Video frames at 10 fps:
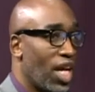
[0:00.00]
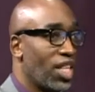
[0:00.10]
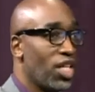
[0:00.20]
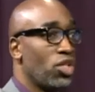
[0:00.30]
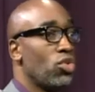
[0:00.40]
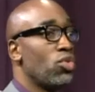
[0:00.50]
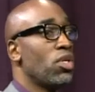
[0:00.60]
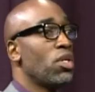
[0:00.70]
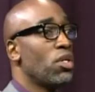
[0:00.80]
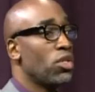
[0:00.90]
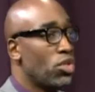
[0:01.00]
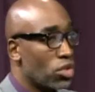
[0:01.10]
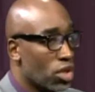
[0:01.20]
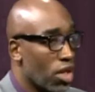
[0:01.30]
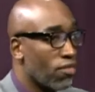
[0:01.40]
and then you
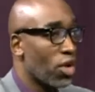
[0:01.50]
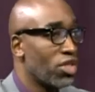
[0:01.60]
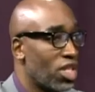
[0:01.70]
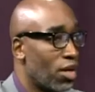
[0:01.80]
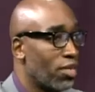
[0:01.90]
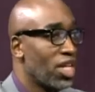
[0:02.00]
convert them.